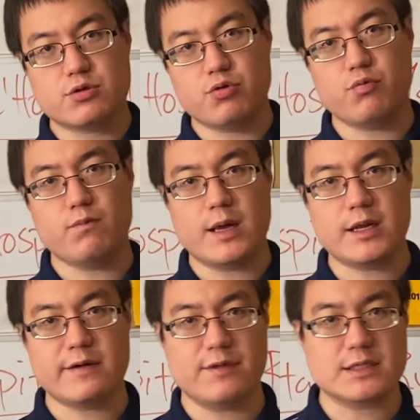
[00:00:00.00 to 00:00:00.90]
through
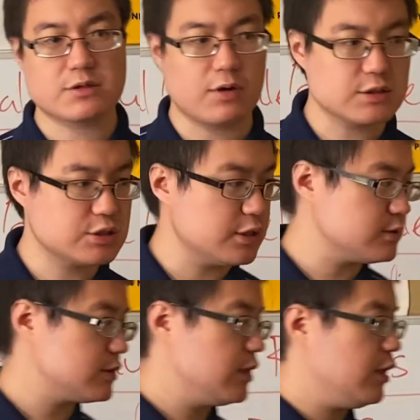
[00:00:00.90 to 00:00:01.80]
many of these
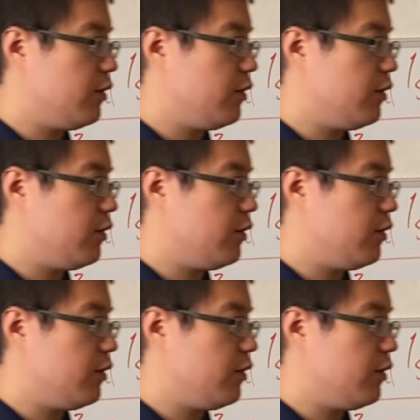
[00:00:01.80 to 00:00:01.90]
questions,